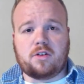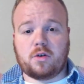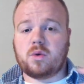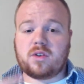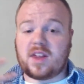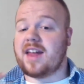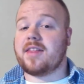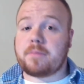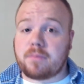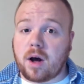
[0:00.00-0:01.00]
so a
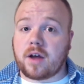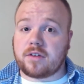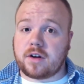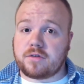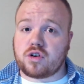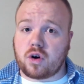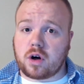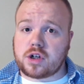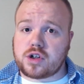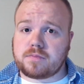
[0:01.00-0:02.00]
slightly positive
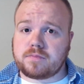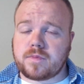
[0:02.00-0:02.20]
charge.